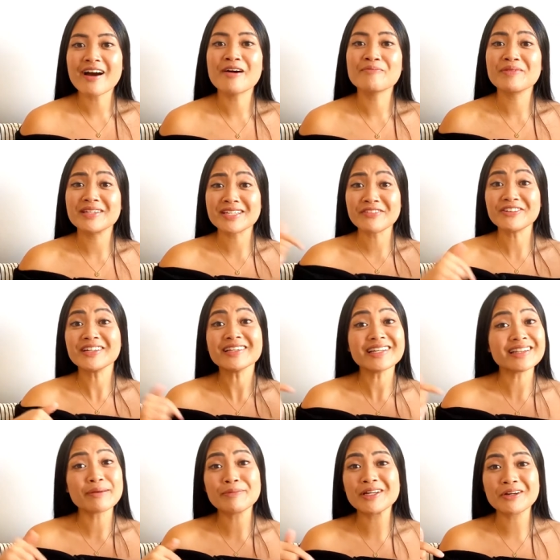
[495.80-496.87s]
um,
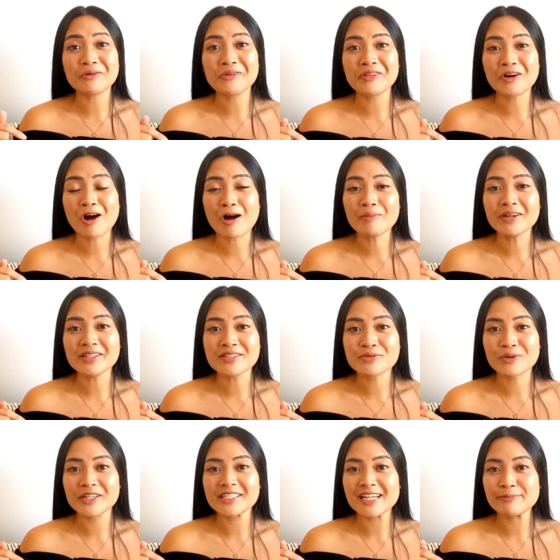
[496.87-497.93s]
definitely let me know in the
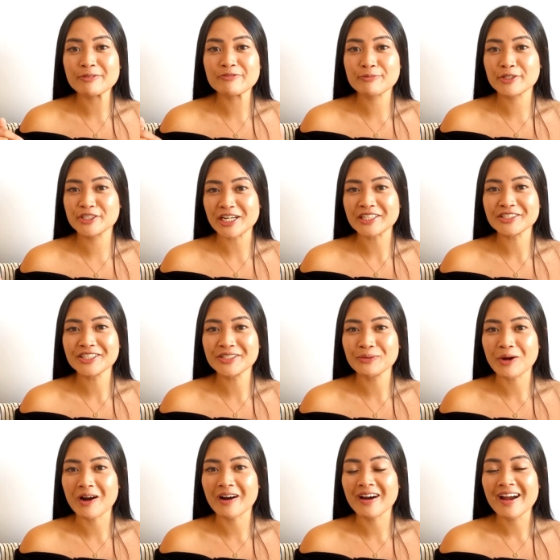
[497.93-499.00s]
comments what type of projector
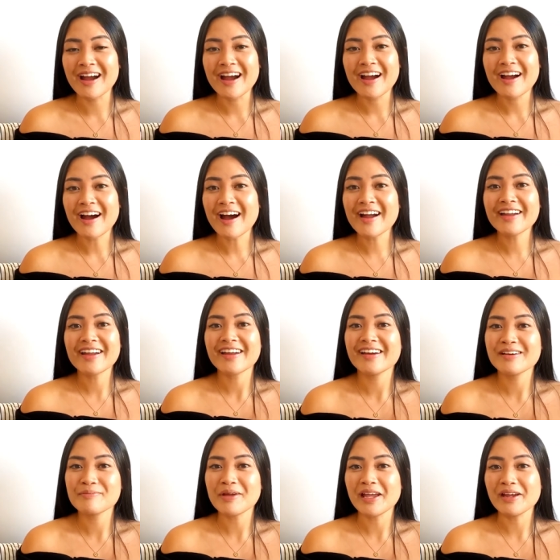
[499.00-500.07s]
you are. I
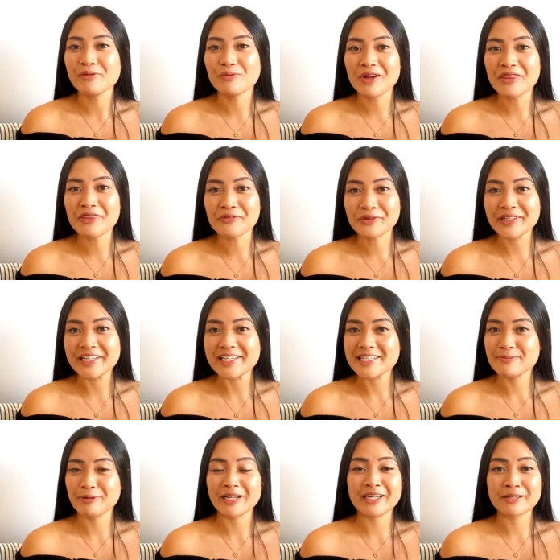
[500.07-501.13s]
am a 1-3
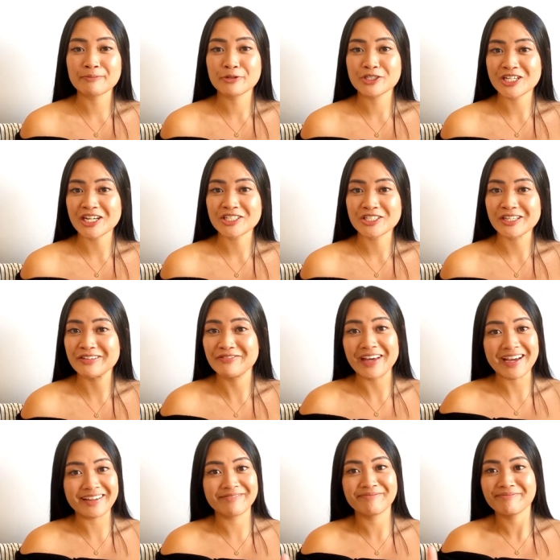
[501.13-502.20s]
splenic projector, if
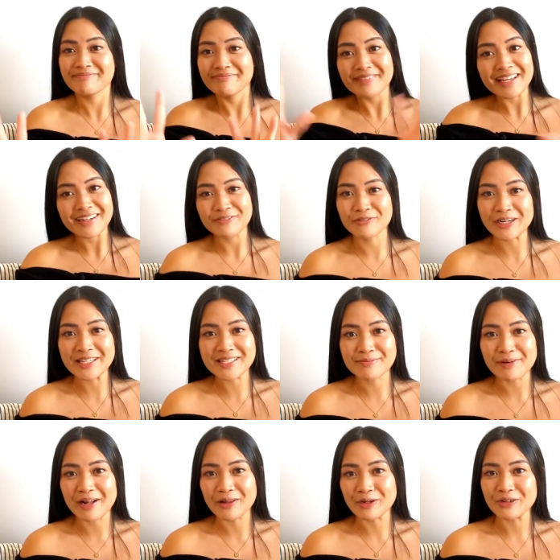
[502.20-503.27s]
that rings a
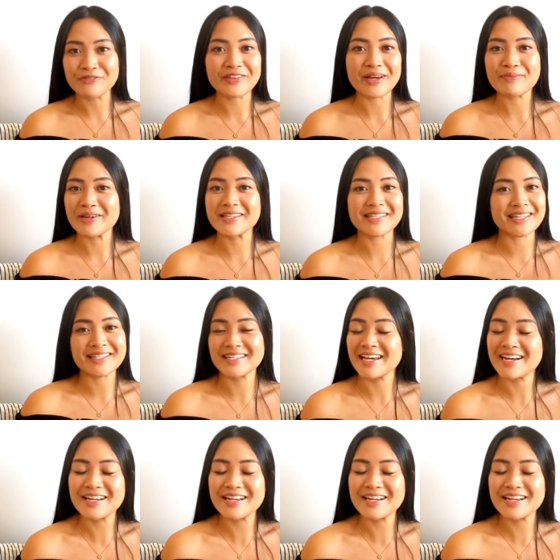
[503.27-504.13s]
bell or if that makes sense to